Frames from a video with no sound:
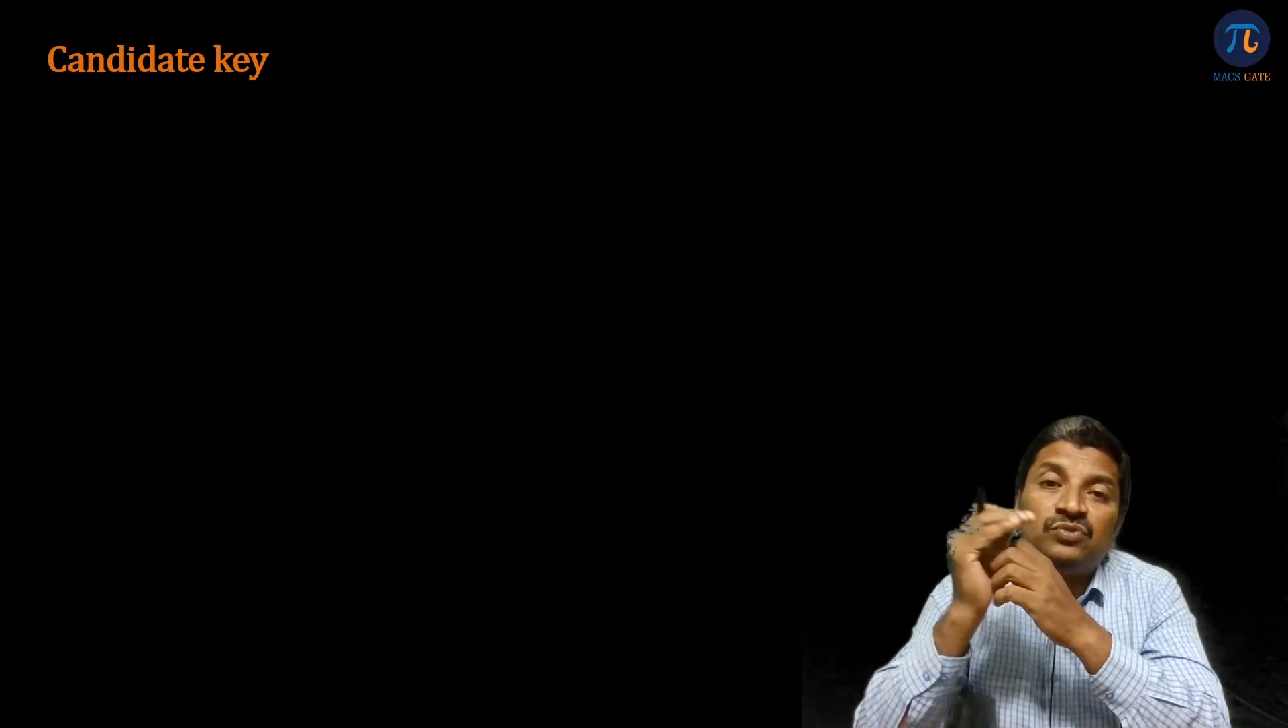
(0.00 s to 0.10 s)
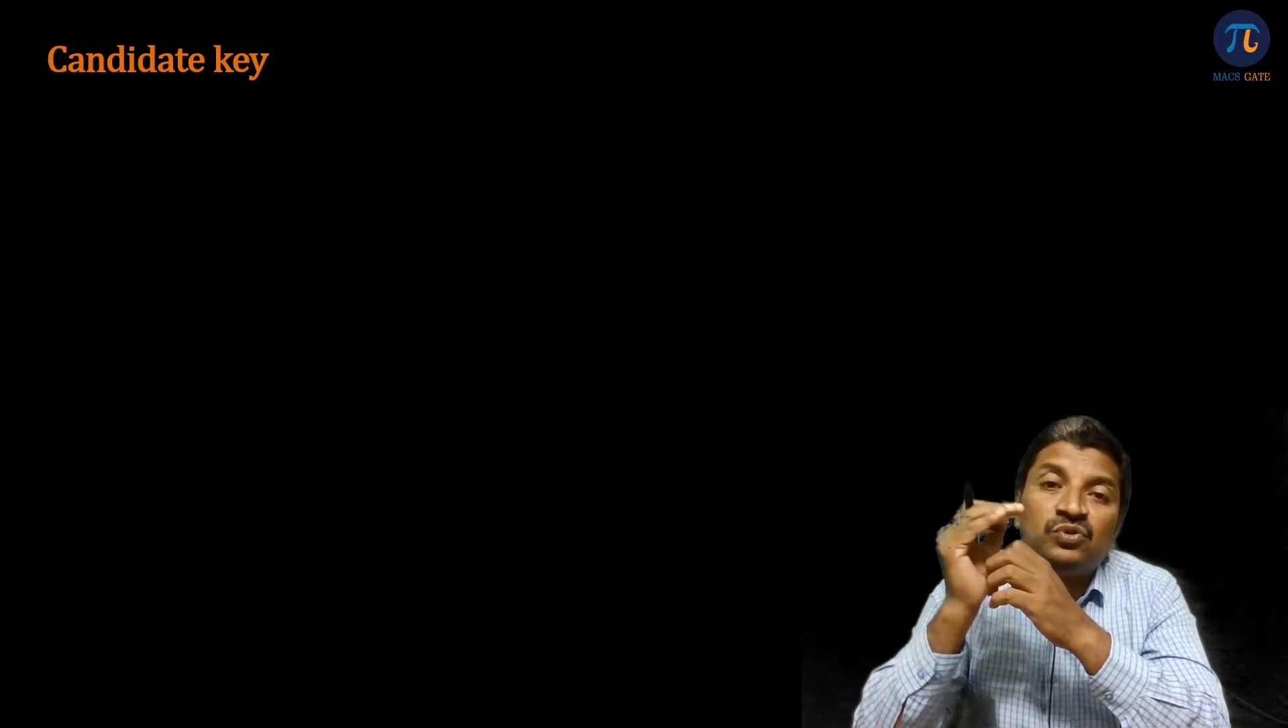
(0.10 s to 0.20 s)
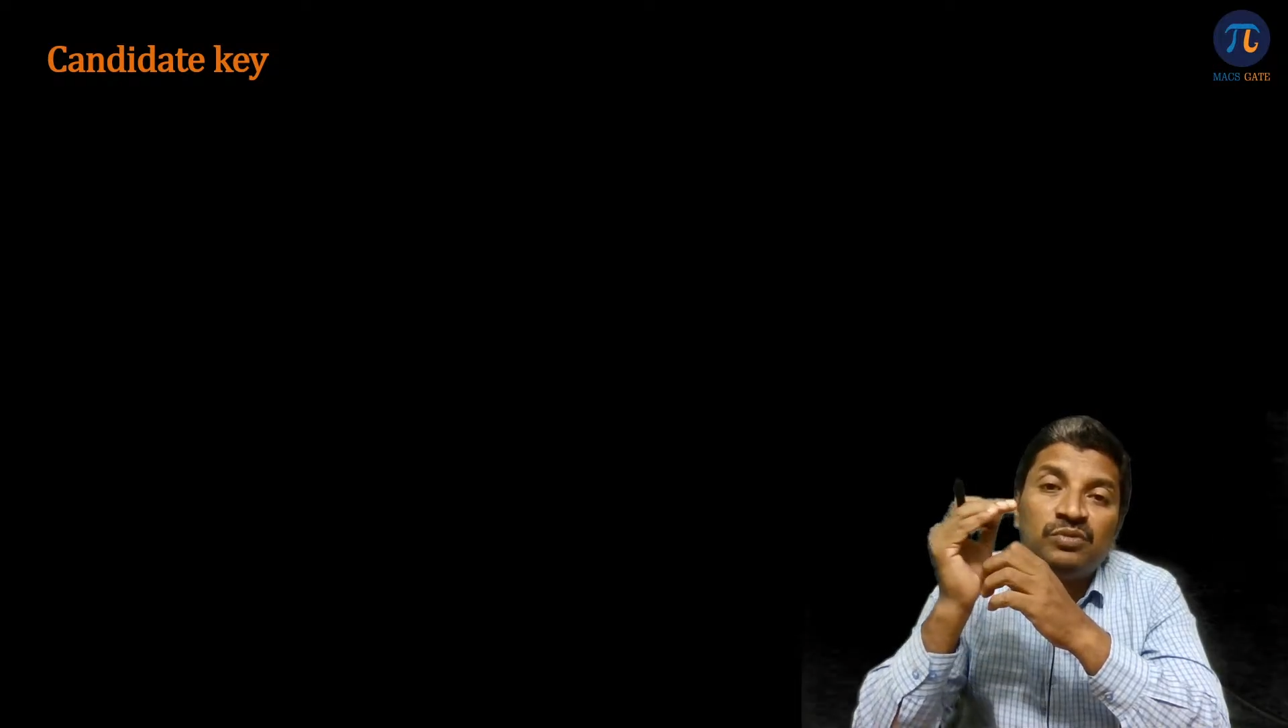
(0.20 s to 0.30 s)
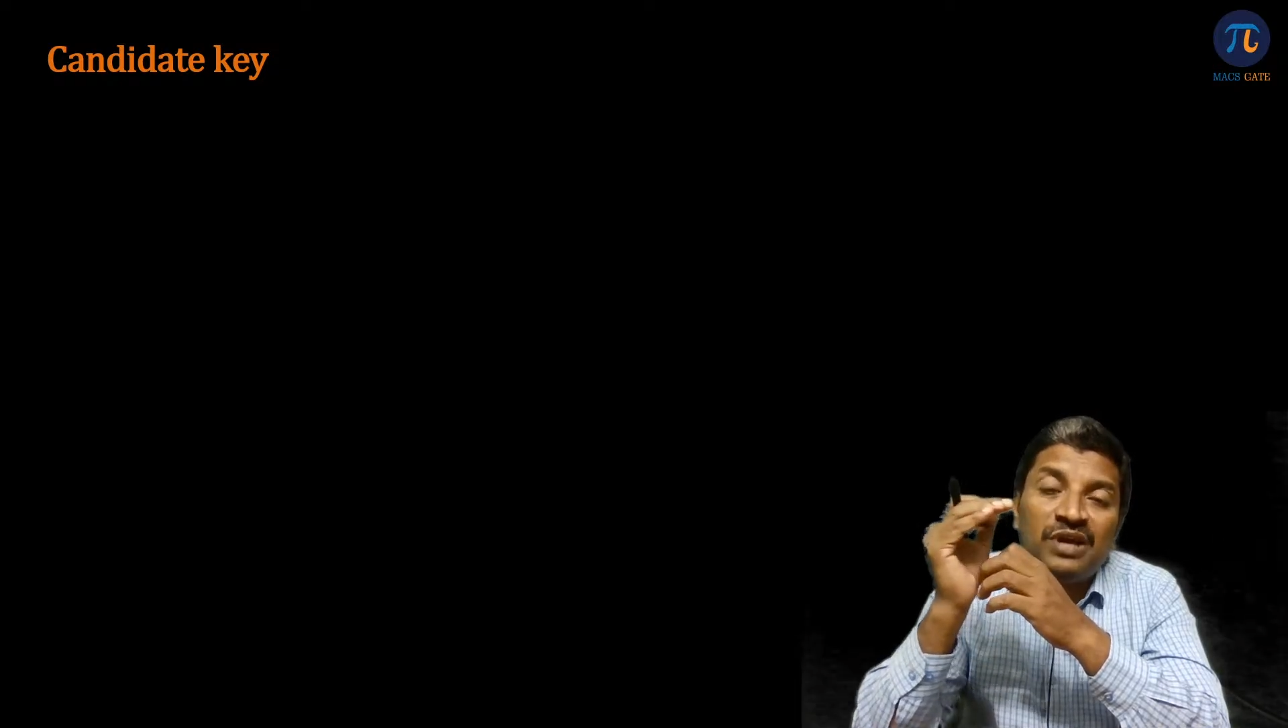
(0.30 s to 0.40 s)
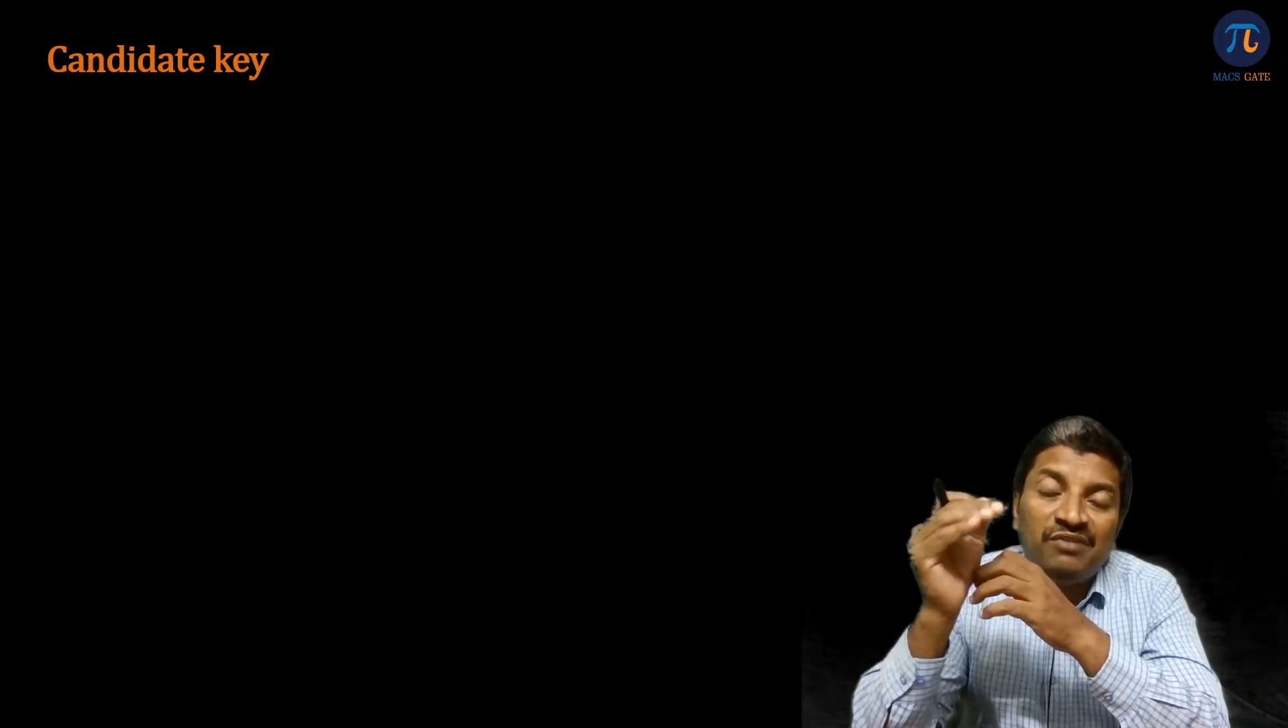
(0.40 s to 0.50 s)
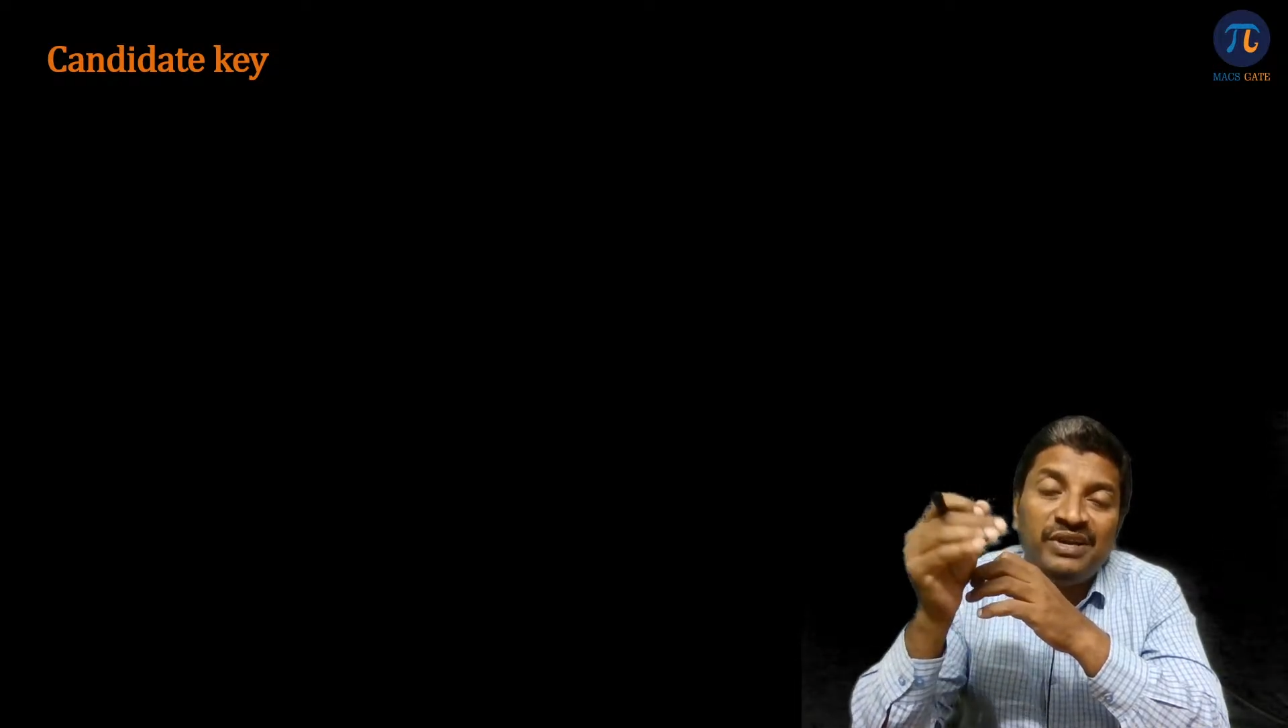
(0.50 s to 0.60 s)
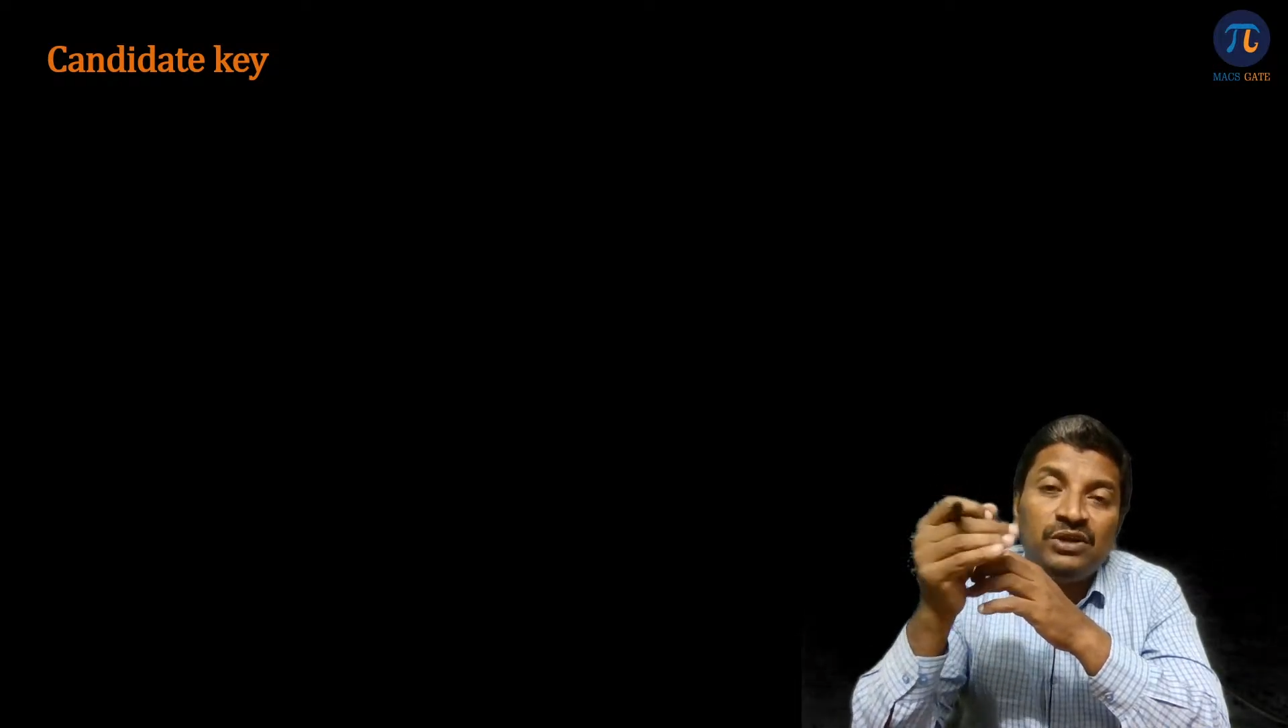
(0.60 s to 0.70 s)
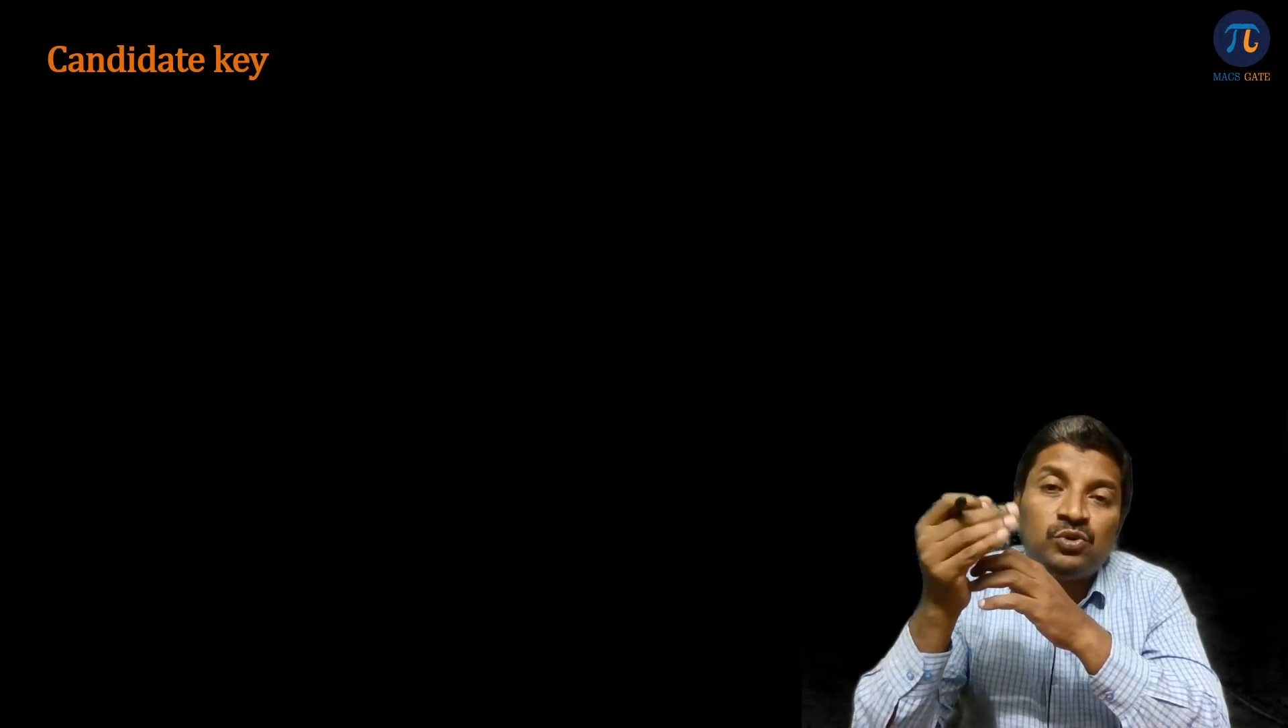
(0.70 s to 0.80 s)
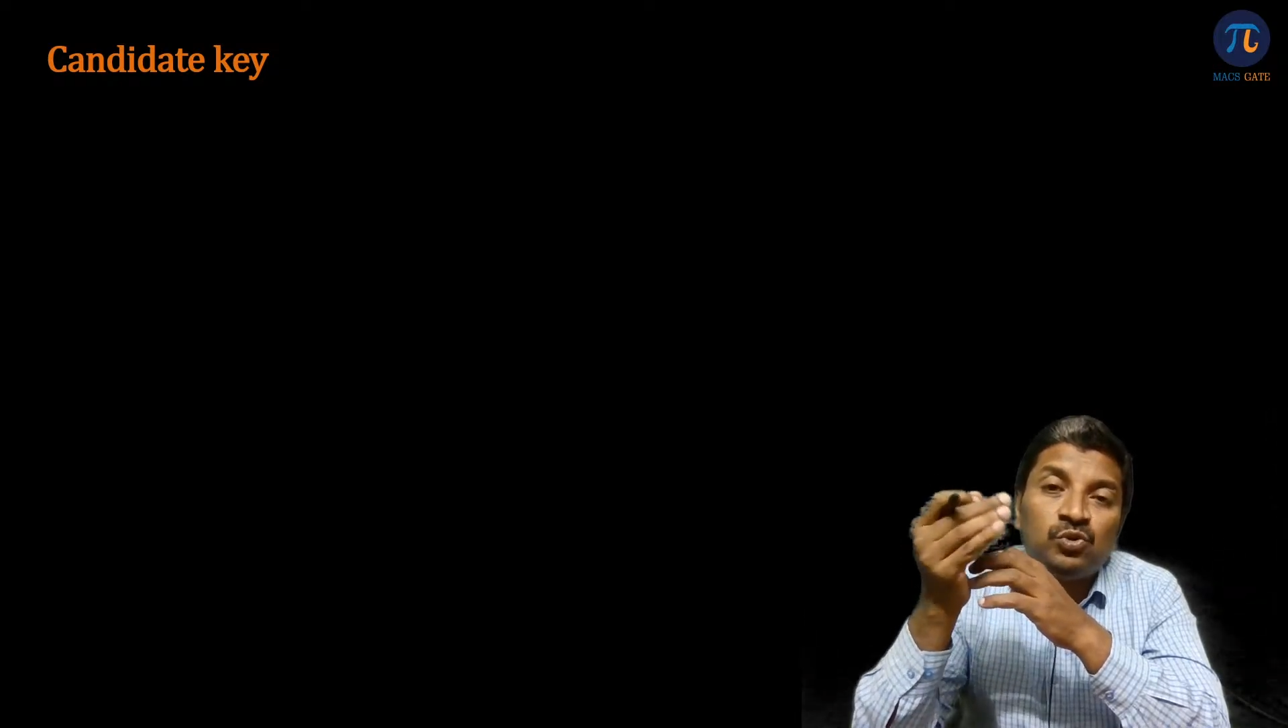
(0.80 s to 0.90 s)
having